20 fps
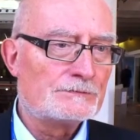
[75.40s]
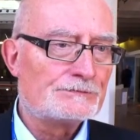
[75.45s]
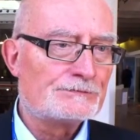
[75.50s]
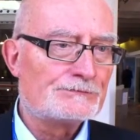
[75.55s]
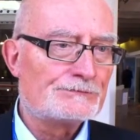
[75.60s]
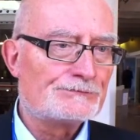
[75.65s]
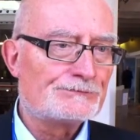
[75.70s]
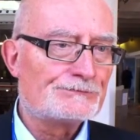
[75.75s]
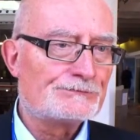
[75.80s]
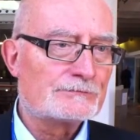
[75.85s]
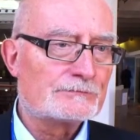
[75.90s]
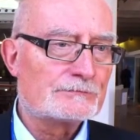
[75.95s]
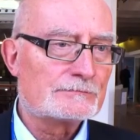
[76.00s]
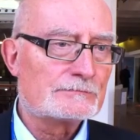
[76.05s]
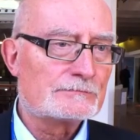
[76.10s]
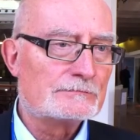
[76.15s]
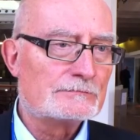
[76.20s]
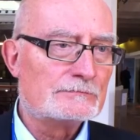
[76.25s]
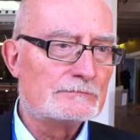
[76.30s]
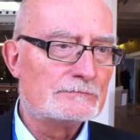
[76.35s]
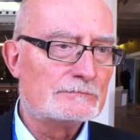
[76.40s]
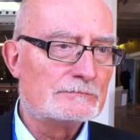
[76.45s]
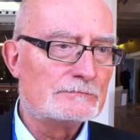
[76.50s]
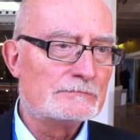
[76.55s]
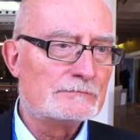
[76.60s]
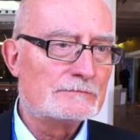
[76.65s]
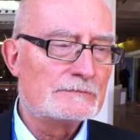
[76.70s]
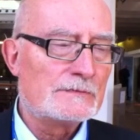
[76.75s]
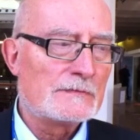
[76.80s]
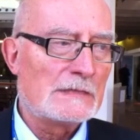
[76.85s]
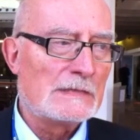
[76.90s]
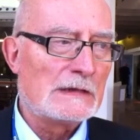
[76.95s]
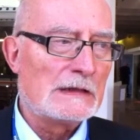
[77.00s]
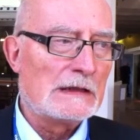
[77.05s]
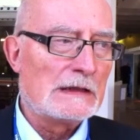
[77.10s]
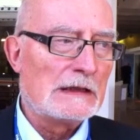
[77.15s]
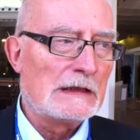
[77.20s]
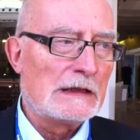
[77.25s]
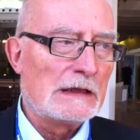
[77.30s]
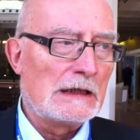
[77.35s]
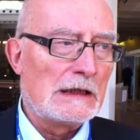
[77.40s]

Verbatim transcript: um, that you need for this success?